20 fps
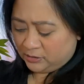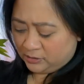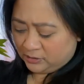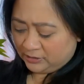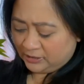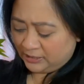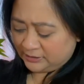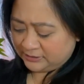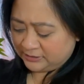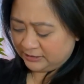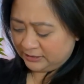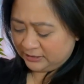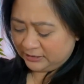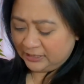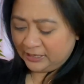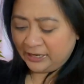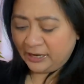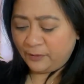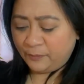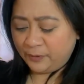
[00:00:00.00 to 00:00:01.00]
That's it.
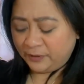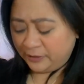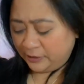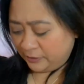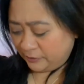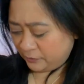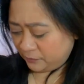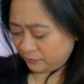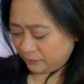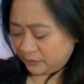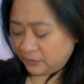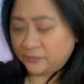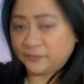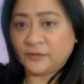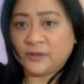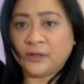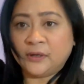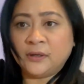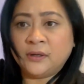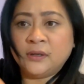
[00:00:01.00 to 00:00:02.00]
I have another one of
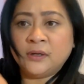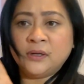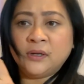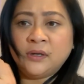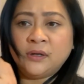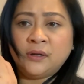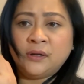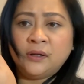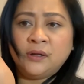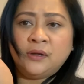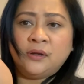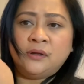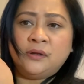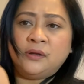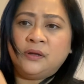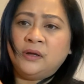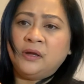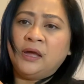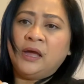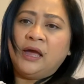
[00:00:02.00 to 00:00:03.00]
the,
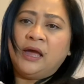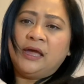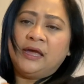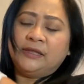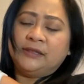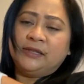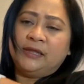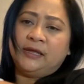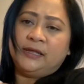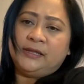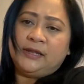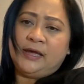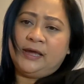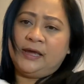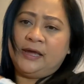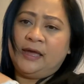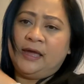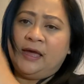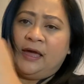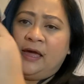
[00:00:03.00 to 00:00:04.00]
and then I
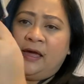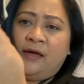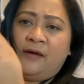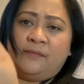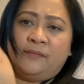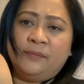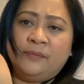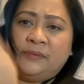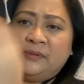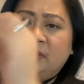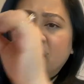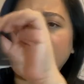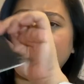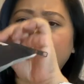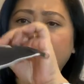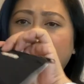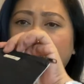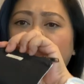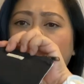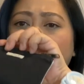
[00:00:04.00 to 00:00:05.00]
have
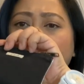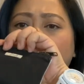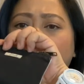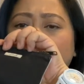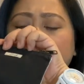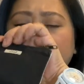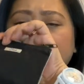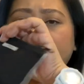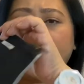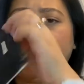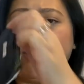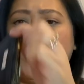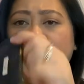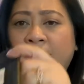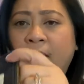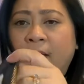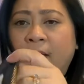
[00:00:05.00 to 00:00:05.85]
this one house my